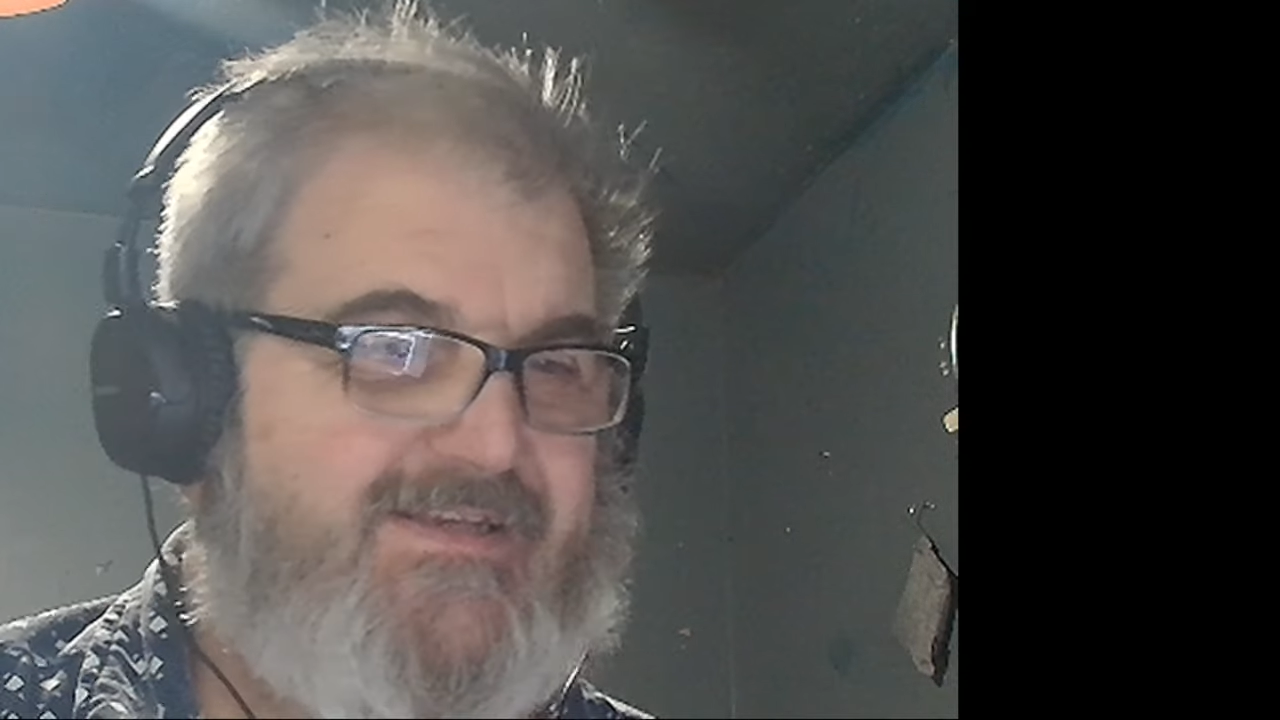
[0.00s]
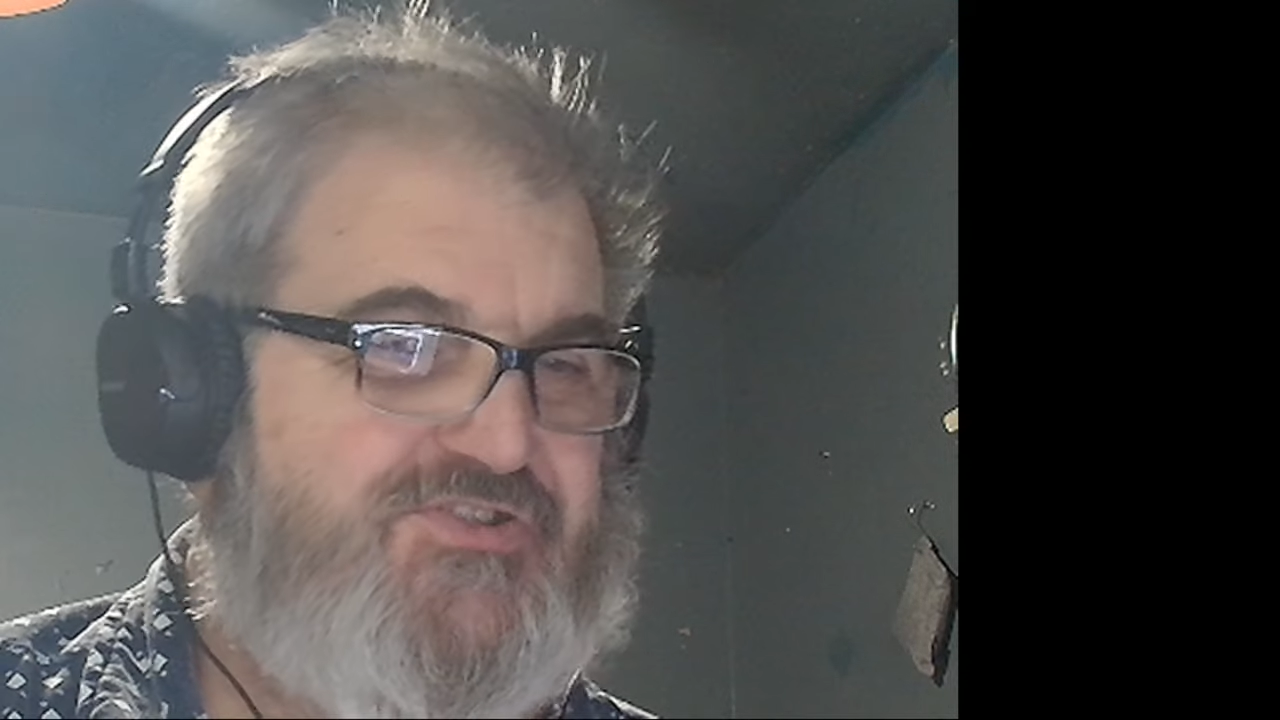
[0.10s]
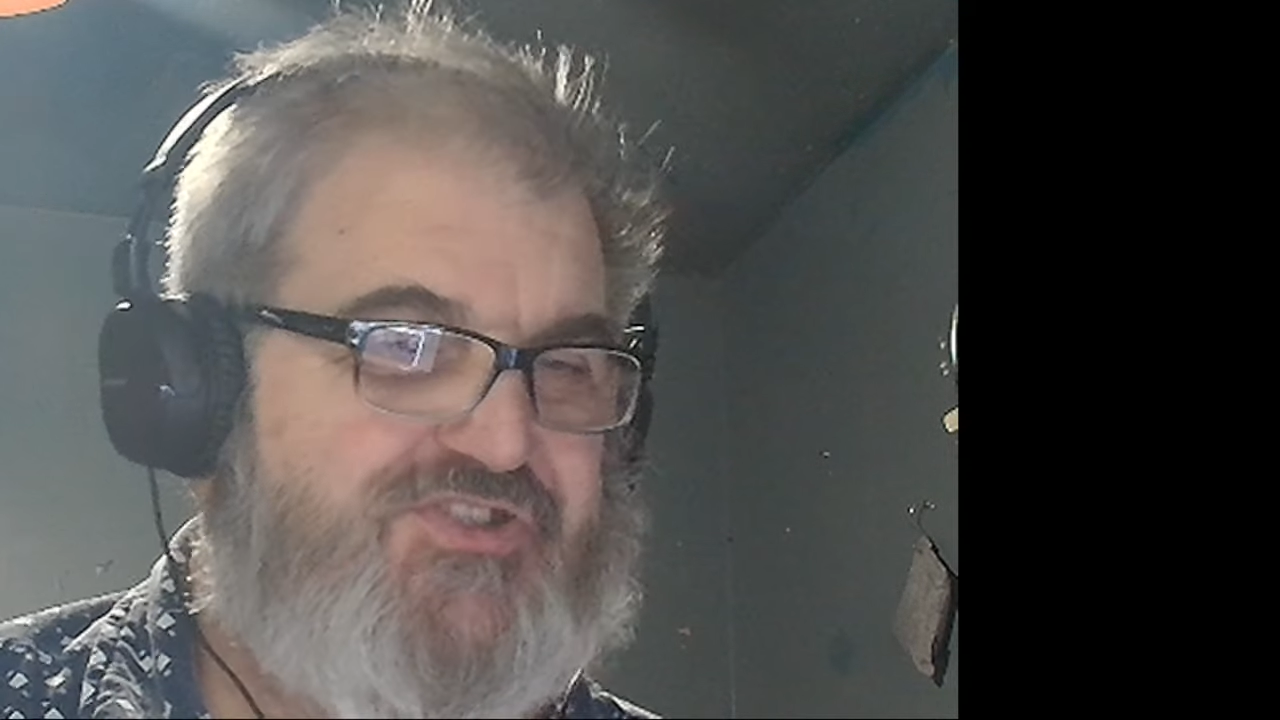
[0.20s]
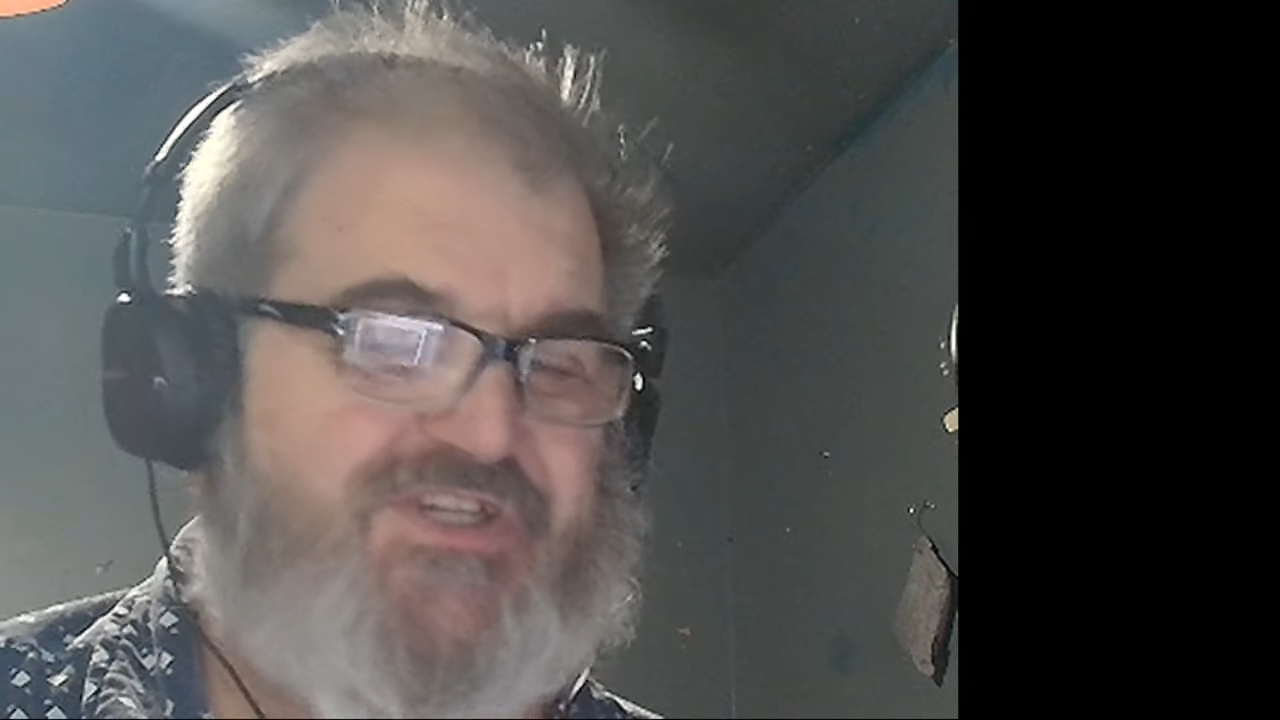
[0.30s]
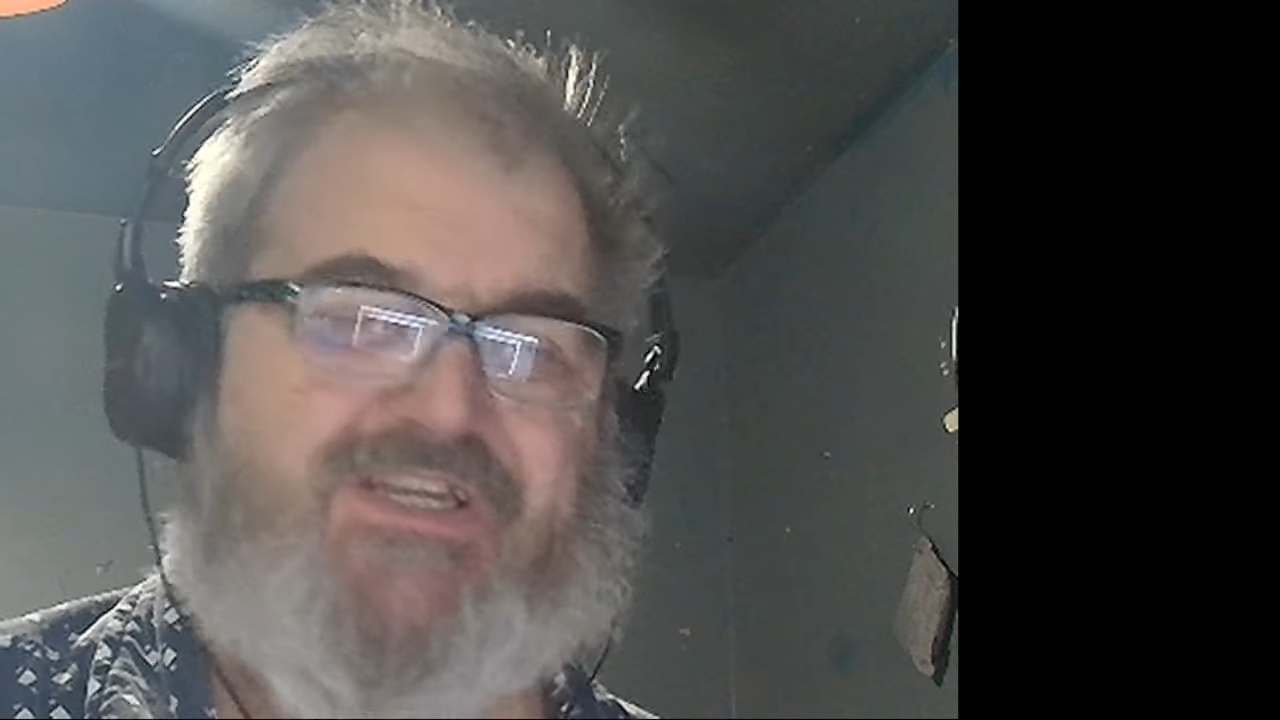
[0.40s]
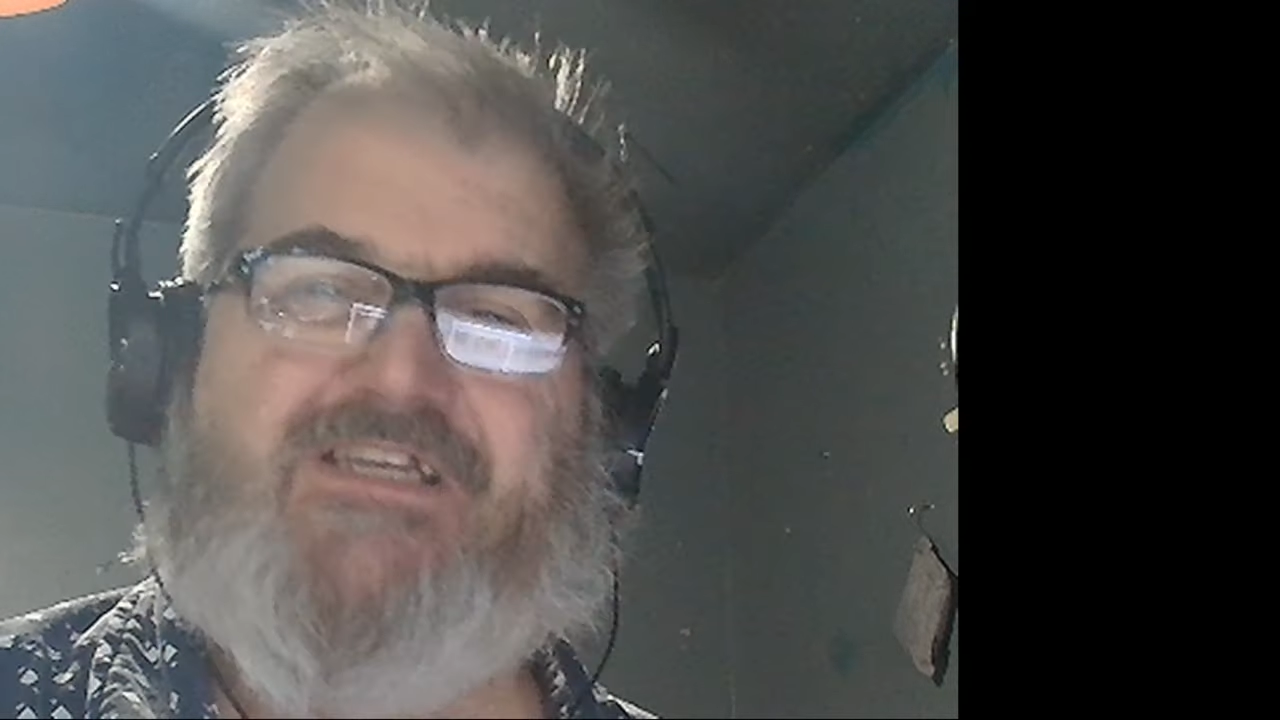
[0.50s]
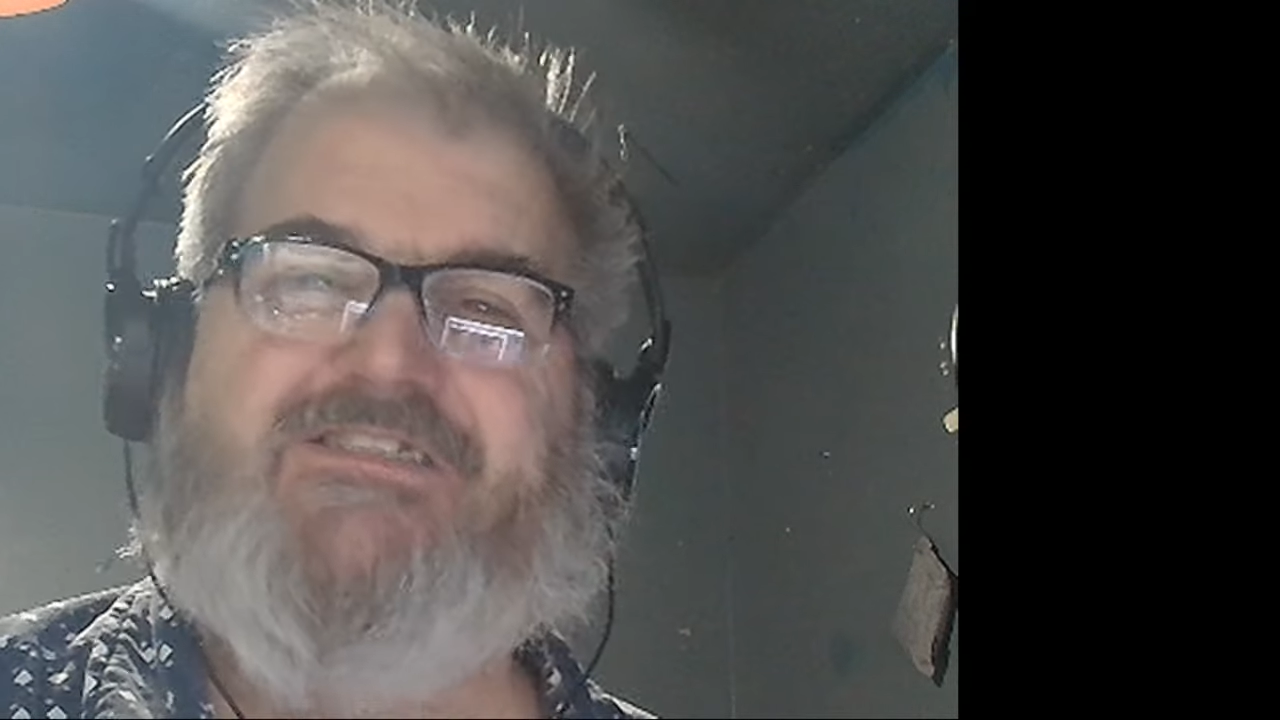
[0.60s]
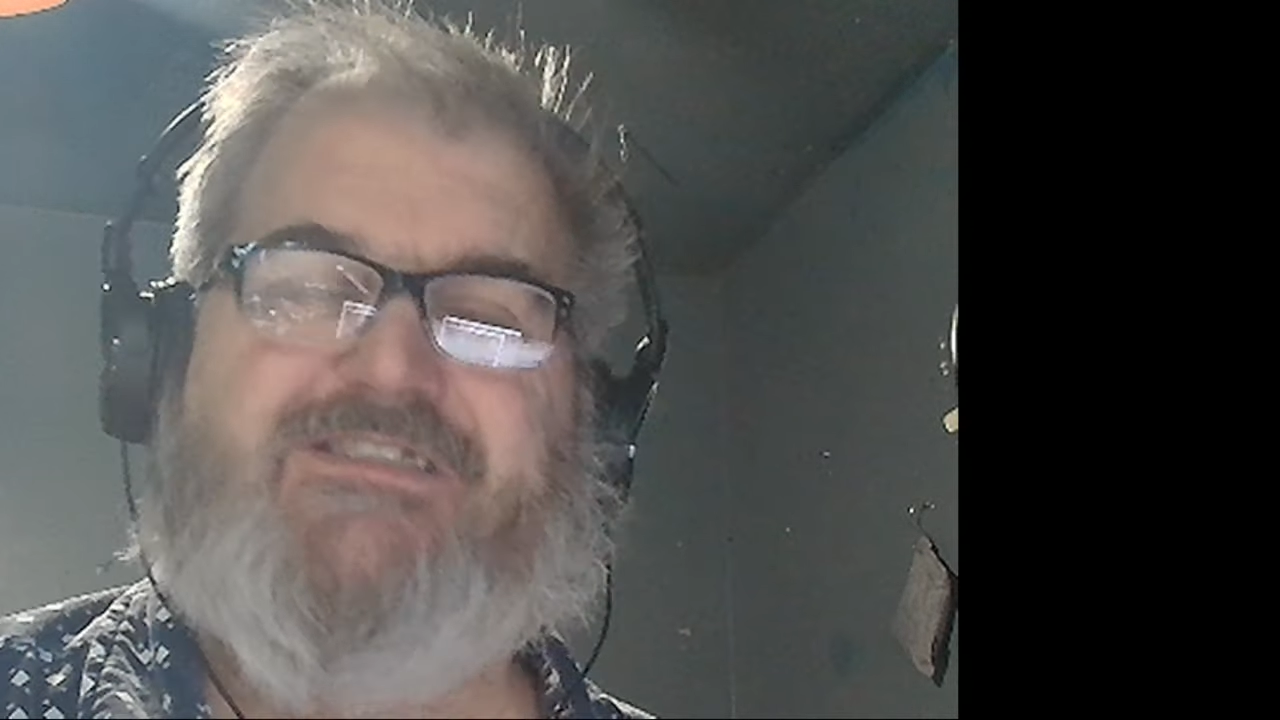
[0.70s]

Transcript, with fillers: Jeannie